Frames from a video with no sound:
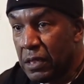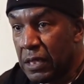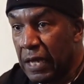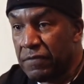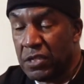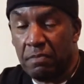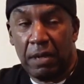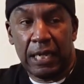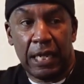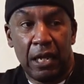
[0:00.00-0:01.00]
Give
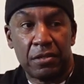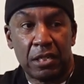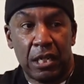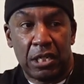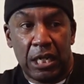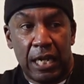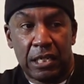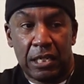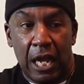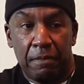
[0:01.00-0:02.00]
somebody else a chance
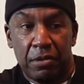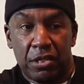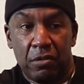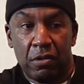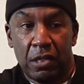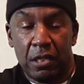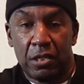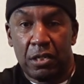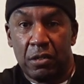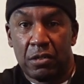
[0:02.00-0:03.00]
and opportunity to
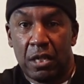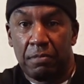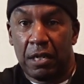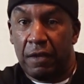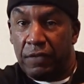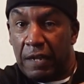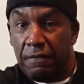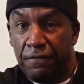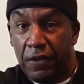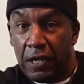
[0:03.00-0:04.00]
do something. And if they
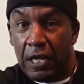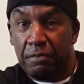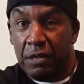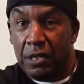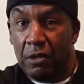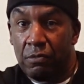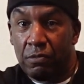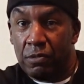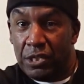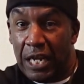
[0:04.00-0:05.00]
fuck up and don't
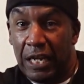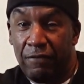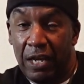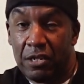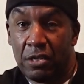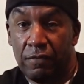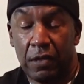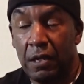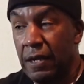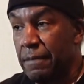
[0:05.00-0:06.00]
take advantage of it,
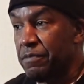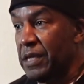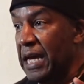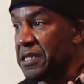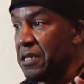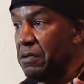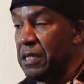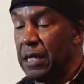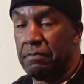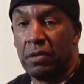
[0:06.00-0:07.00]
that's on
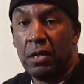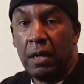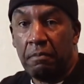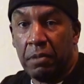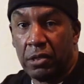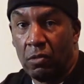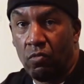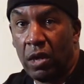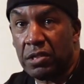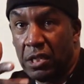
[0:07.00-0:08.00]
them. But the
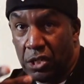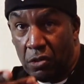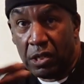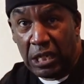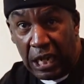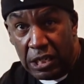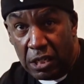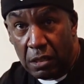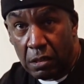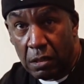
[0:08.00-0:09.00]
ones that you're
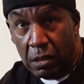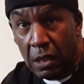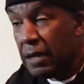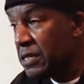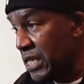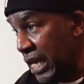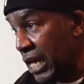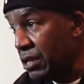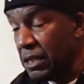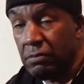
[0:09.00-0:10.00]
teaching,
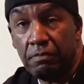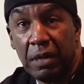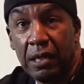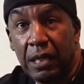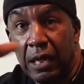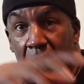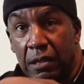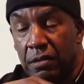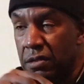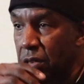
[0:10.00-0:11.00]
tell them about
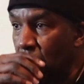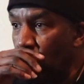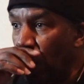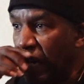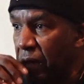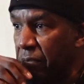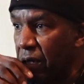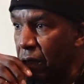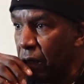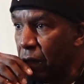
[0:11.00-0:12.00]
others. Oh, wait a minute.